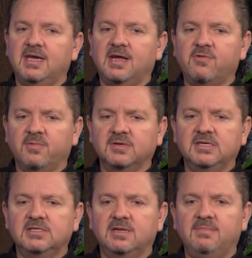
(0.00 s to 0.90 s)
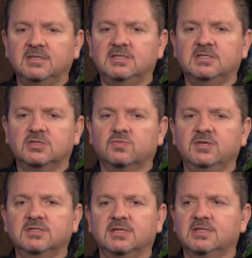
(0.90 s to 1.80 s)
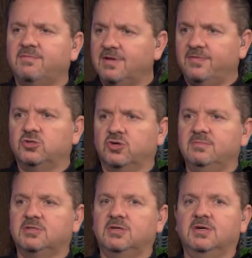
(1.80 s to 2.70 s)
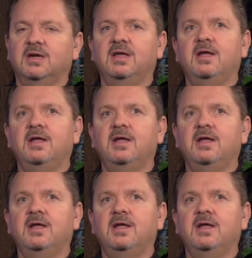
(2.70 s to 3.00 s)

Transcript: And I remember teaching a message just recently at the V F N Dream Center